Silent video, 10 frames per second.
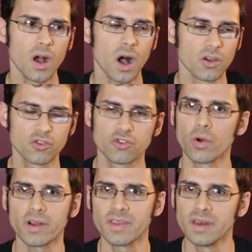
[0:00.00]

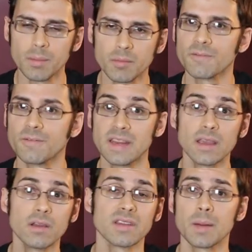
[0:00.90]
shorten the number of
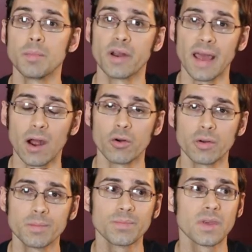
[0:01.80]
videos that I put
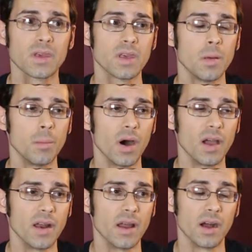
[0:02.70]
out,
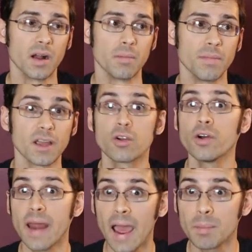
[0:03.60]
but that could
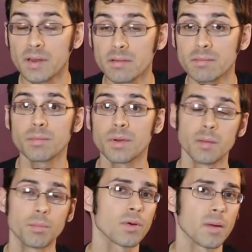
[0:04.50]
happen,
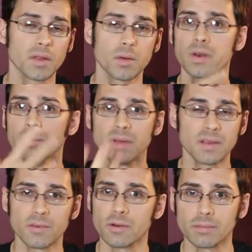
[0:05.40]
but probably wouldn't be
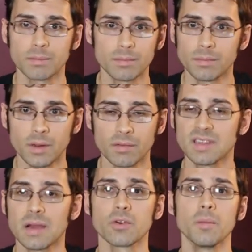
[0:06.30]
for, you know,
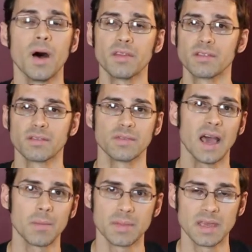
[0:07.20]
several months of
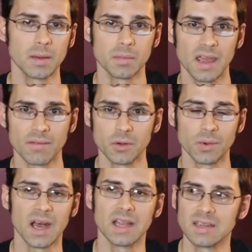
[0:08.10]
not being able to have new
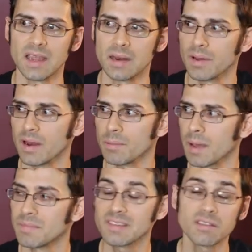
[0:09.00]
content. But
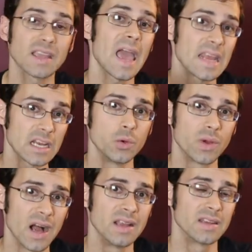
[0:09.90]
I'm still getting new
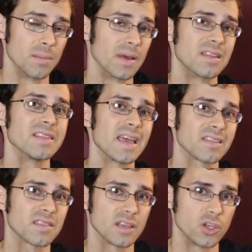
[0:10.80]
content, but it's
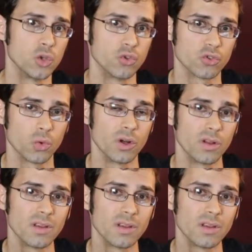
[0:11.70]
less than usual